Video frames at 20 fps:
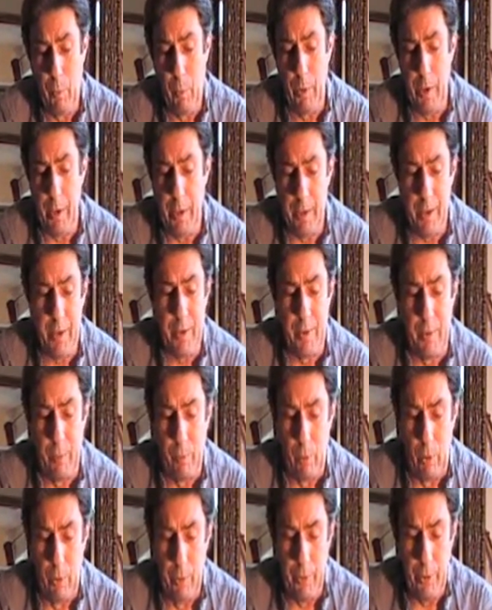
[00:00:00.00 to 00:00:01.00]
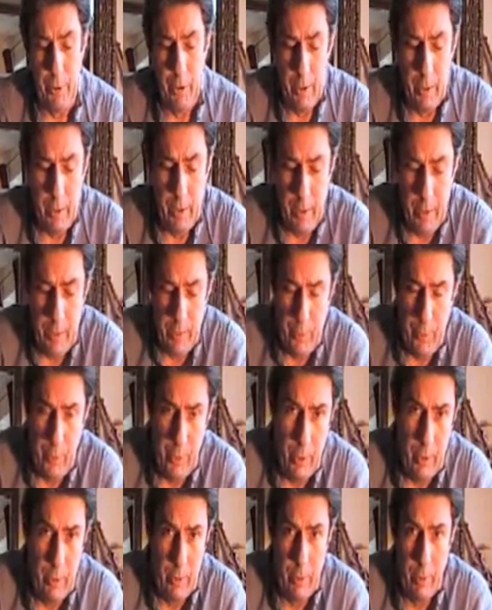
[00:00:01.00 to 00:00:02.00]
What it doesn't want is
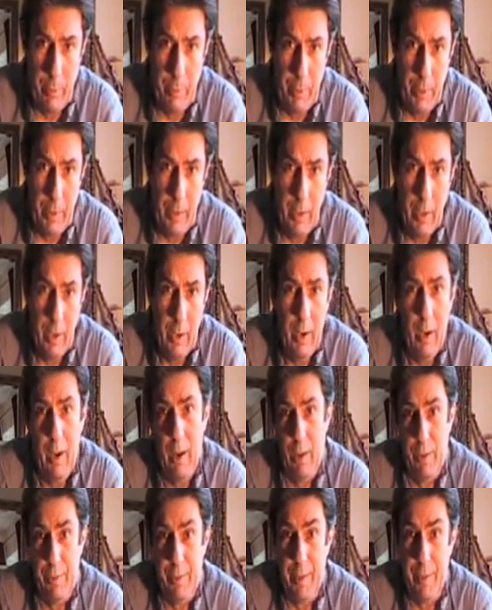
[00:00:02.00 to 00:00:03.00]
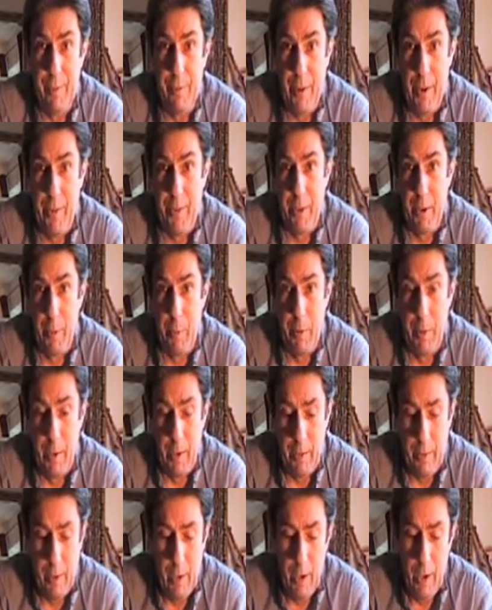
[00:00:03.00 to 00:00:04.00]
for you to be overly fussy with
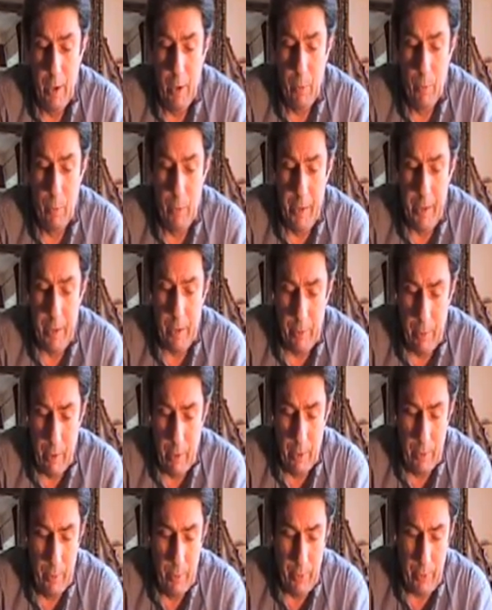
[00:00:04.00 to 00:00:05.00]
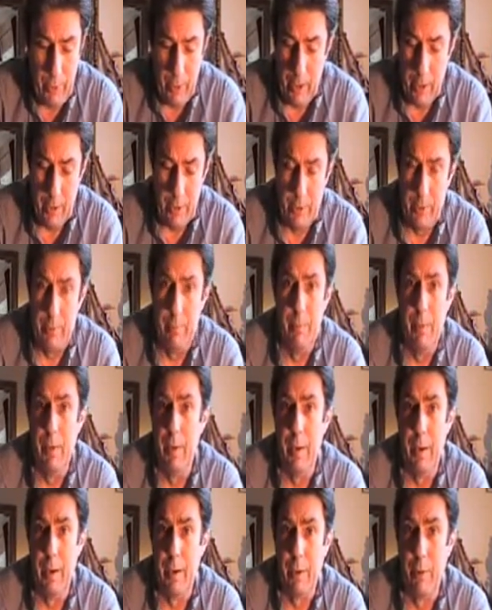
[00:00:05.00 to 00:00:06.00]
it. When it grows,
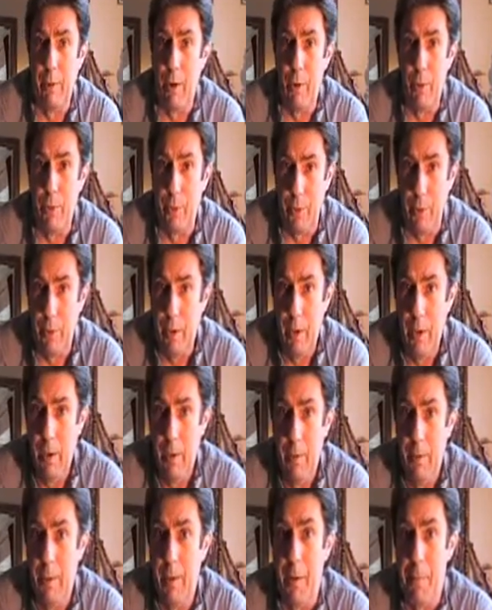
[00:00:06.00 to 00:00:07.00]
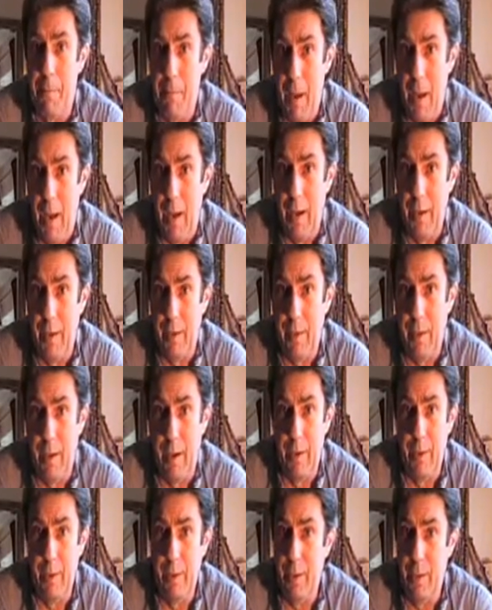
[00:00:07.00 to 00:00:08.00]
it grows like mad,
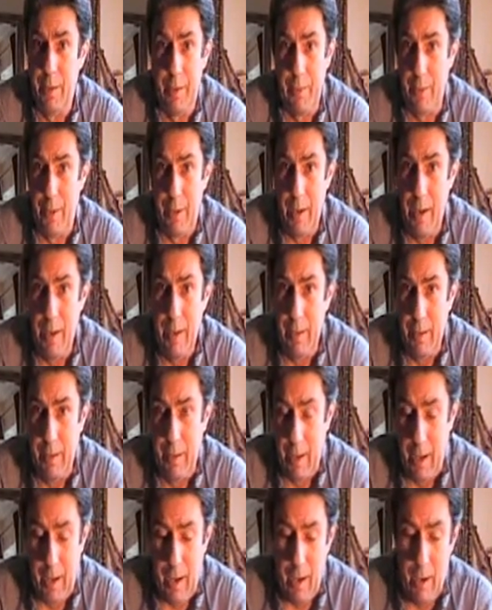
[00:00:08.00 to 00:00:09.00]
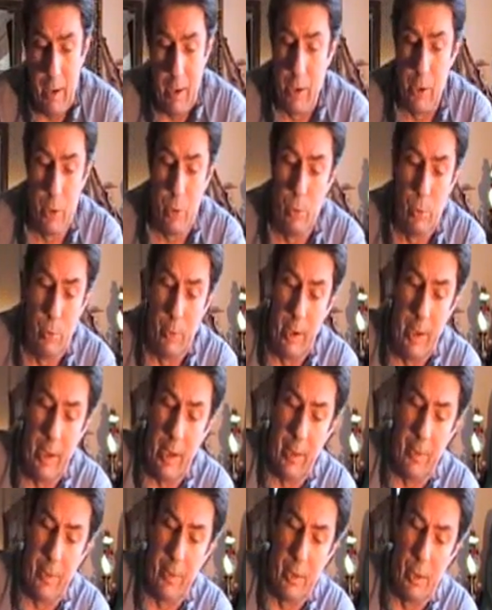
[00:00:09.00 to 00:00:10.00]
and it doesn't need any care at all,
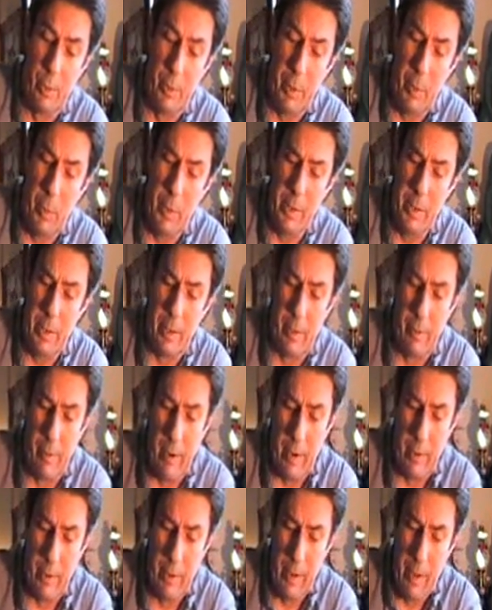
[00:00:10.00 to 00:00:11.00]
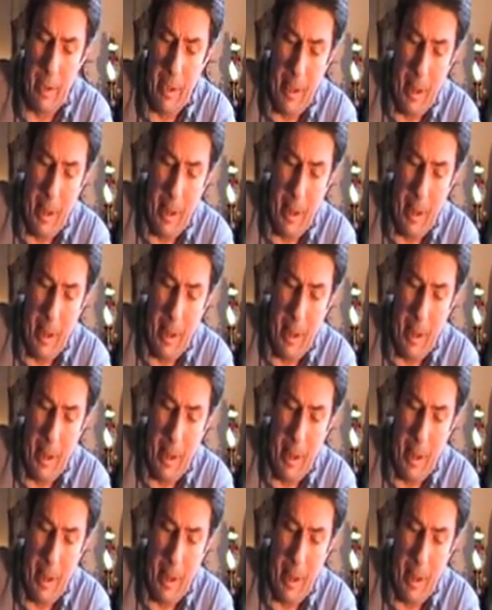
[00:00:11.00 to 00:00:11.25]
really, other than to be weeded around.